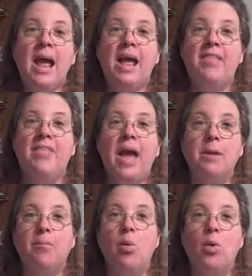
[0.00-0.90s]
At
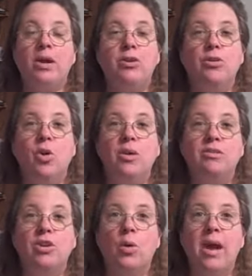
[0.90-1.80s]
that point, you're
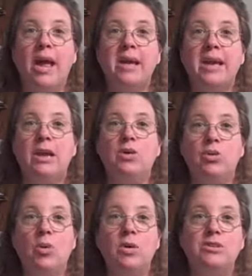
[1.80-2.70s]
going to go ahead and
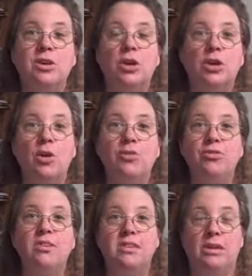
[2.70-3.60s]
you're going to
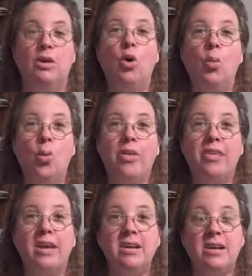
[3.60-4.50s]
close the deal
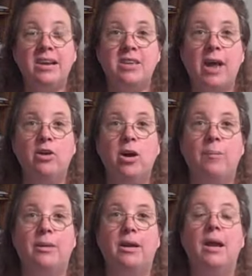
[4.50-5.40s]
with a title
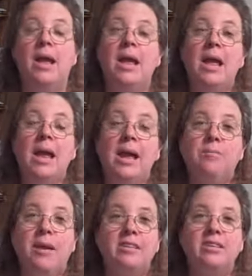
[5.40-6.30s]
company.
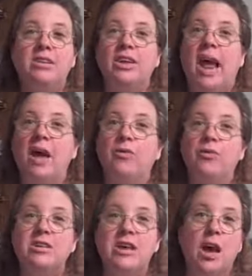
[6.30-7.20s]
And basically,
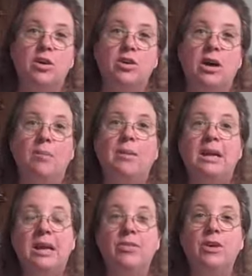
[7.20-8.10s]
every title
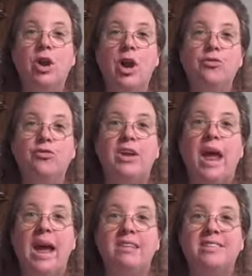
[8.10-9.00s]
company in the country
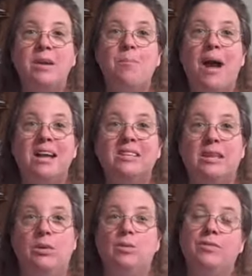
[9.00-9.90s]
has a
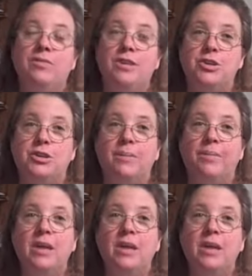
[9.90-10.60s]
bilingual division.